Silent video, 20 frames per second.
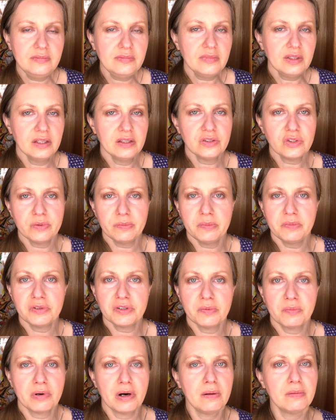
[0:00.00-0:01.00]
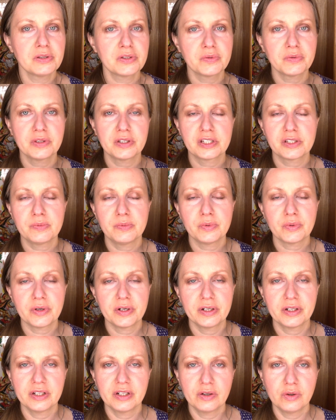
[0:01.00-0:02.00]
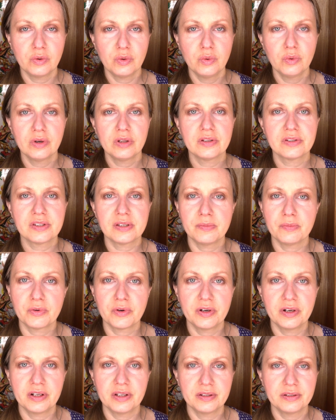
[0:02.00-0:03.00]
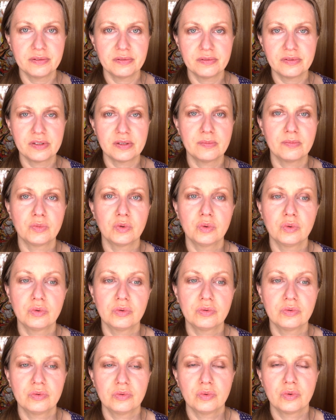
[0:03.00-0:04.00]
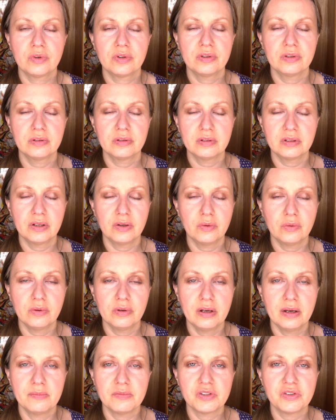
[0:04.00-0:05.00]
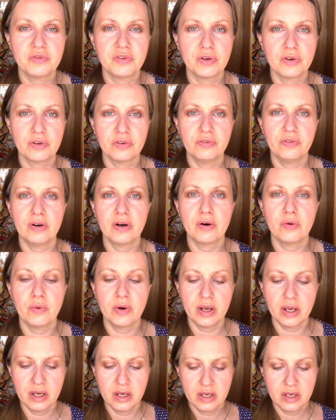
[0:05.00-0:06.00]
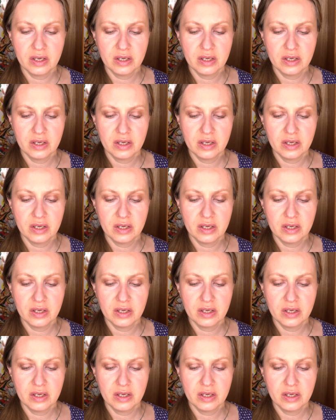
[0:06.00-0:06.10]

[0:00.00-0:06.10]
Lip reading: So maybe some problems with exploring oil somewhere in some northern hemisphere and far away,